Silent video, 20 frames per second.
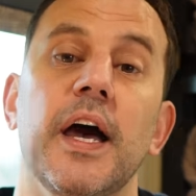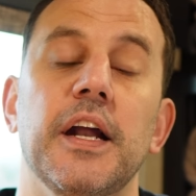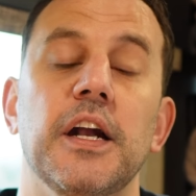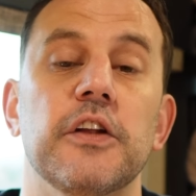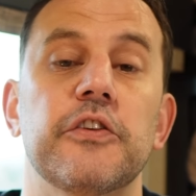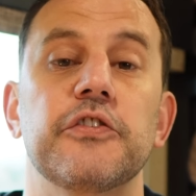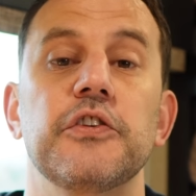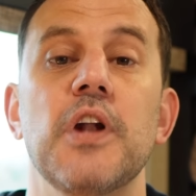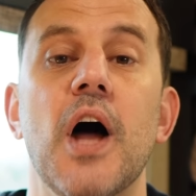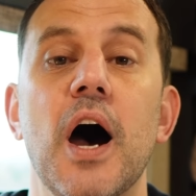and
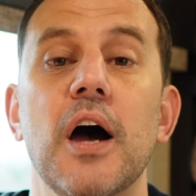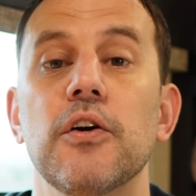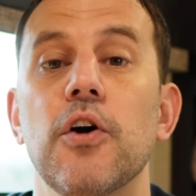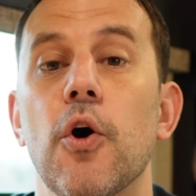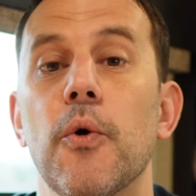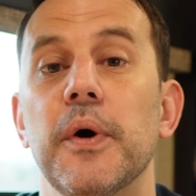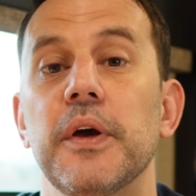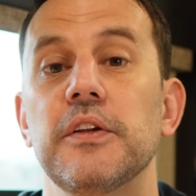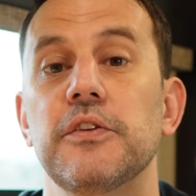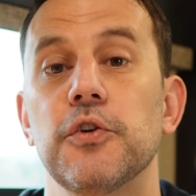it's not
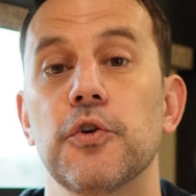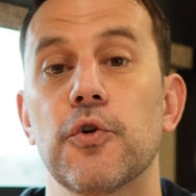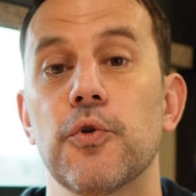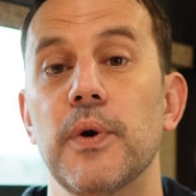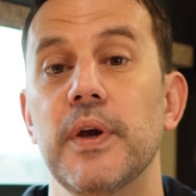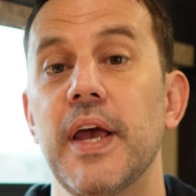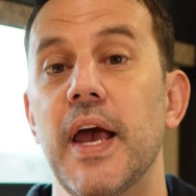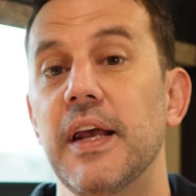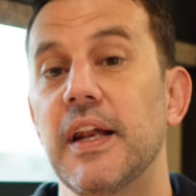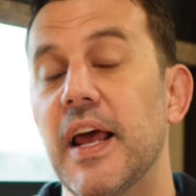going to
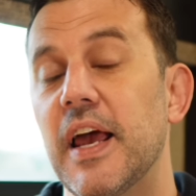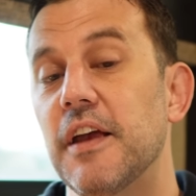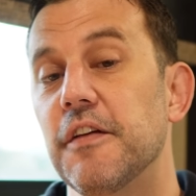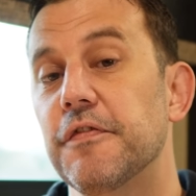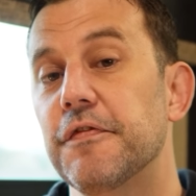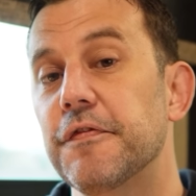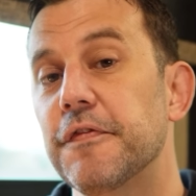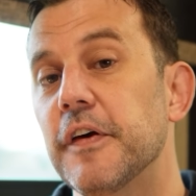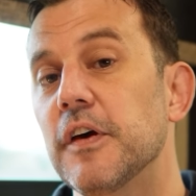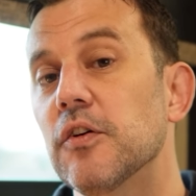create a
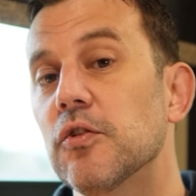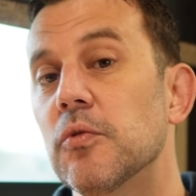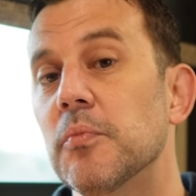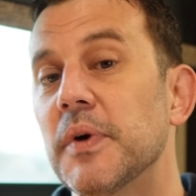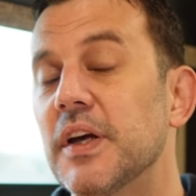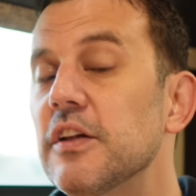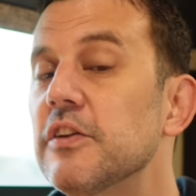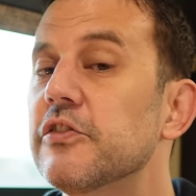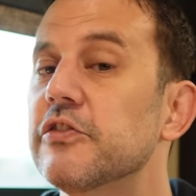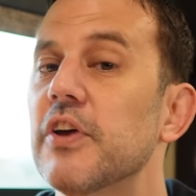film
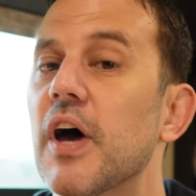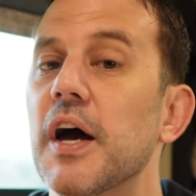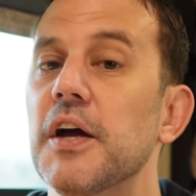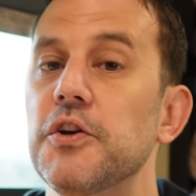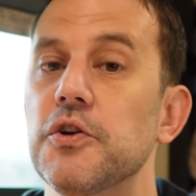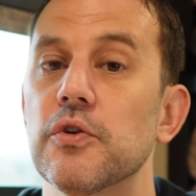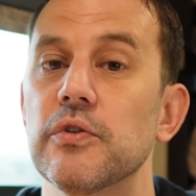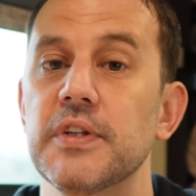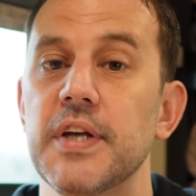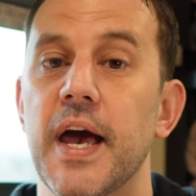inside
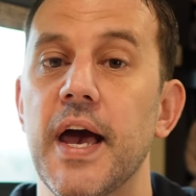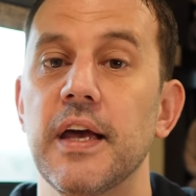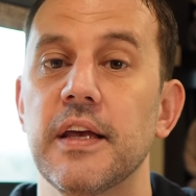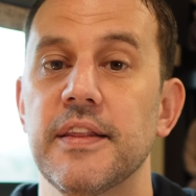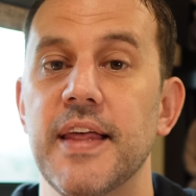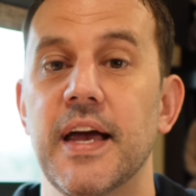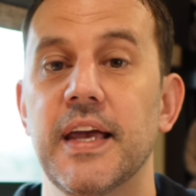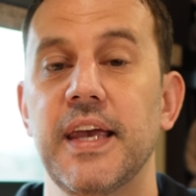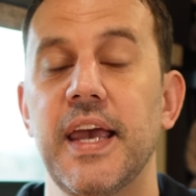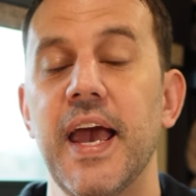your tank
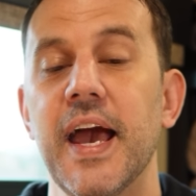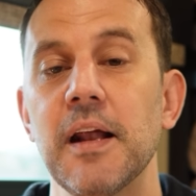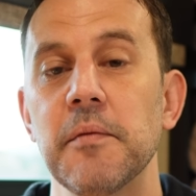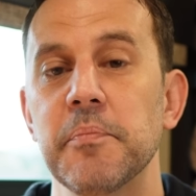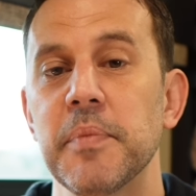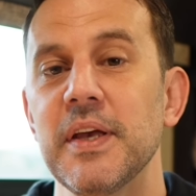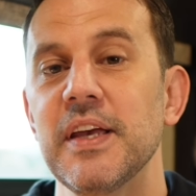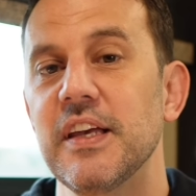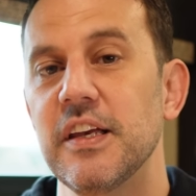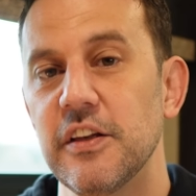that can't
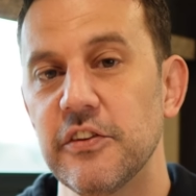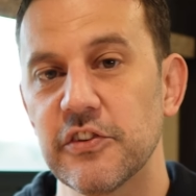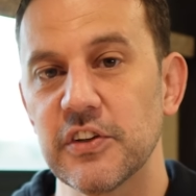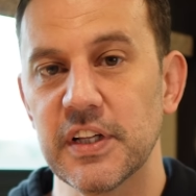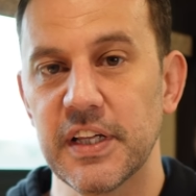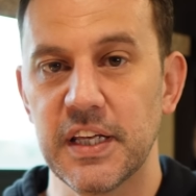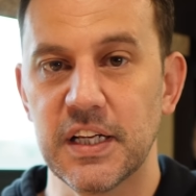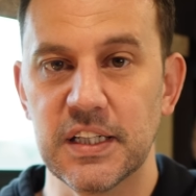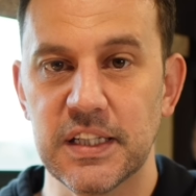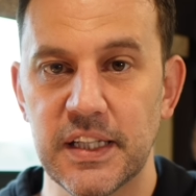be
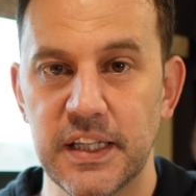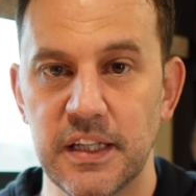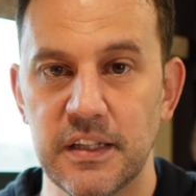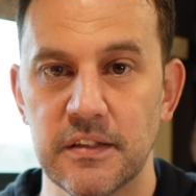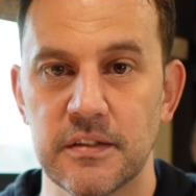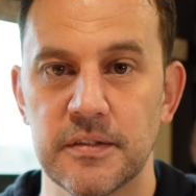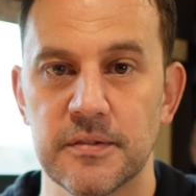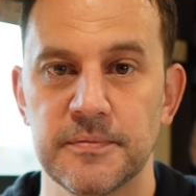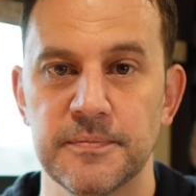easily cleaned.